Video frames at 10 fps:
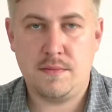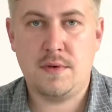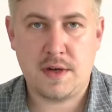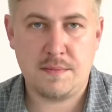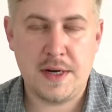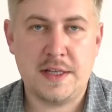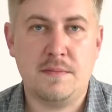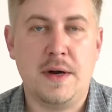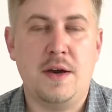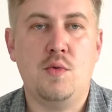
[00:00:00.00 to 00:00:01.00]
completed
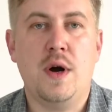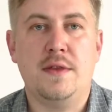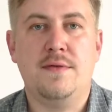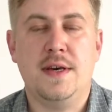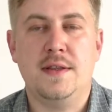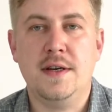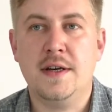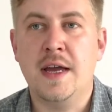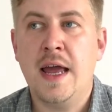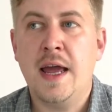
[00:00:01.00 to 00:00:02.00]
by one vendor,
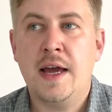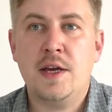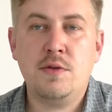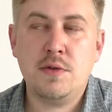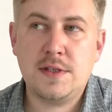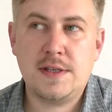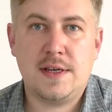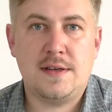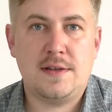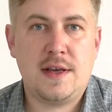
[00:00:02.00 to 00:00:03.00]
you will see
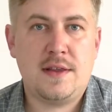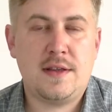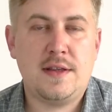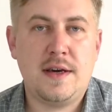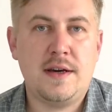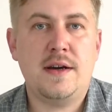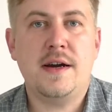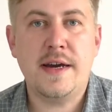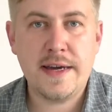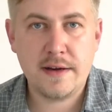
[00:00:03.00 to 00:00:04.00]
that the
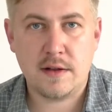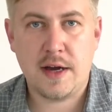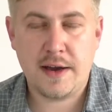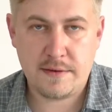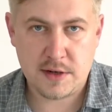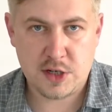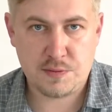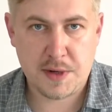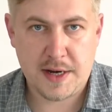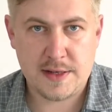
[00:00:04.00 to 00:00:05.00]
real average
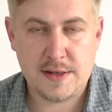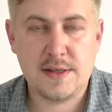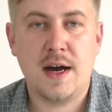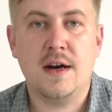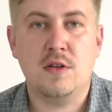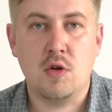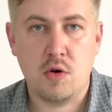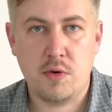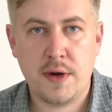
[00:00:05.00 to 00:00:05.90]
prices are lower